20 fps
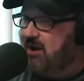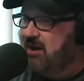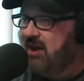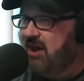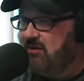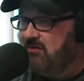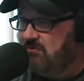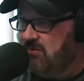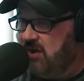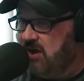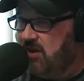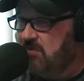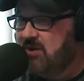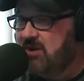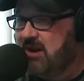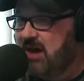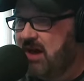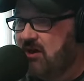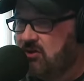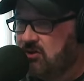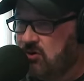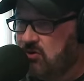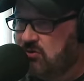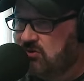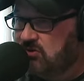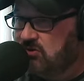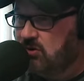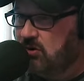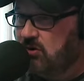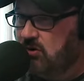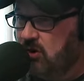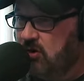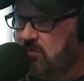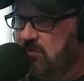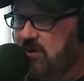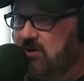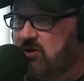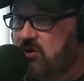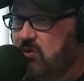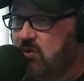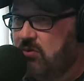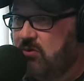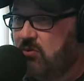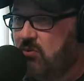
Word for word: Cafe. I mean, not you solo, but you were the